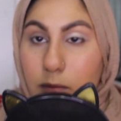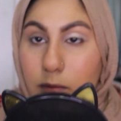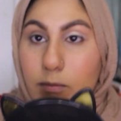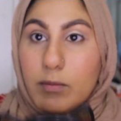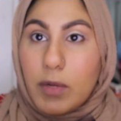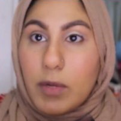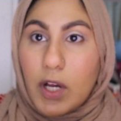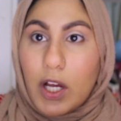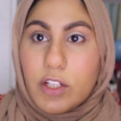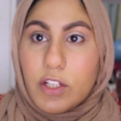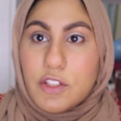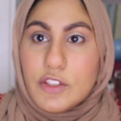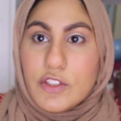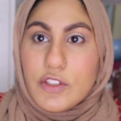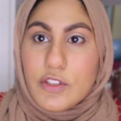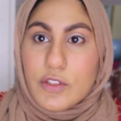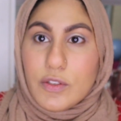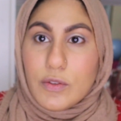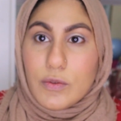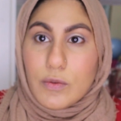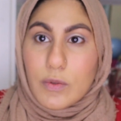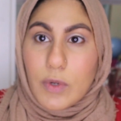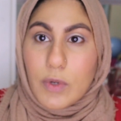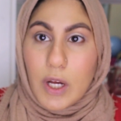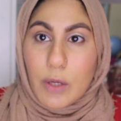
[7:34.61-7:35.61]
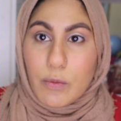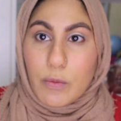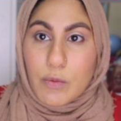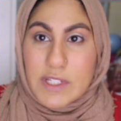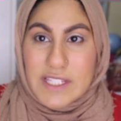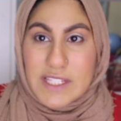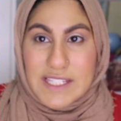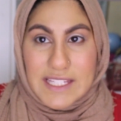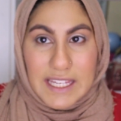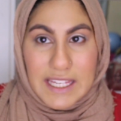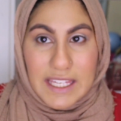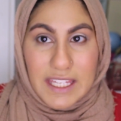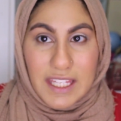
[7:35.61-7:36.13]
but I
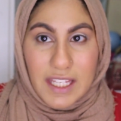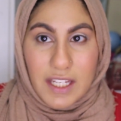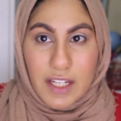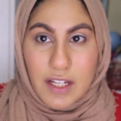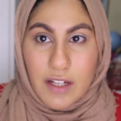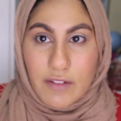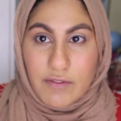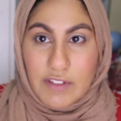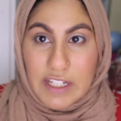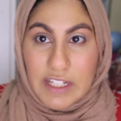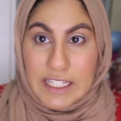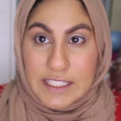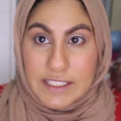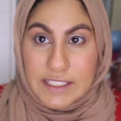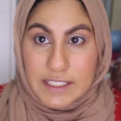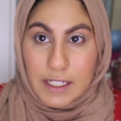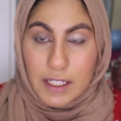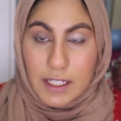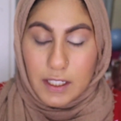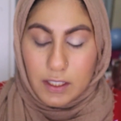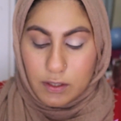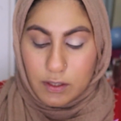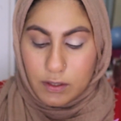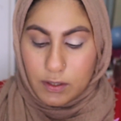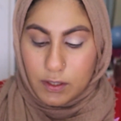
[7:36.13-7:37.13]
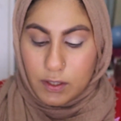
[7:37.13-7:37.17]
was thinking of glitter.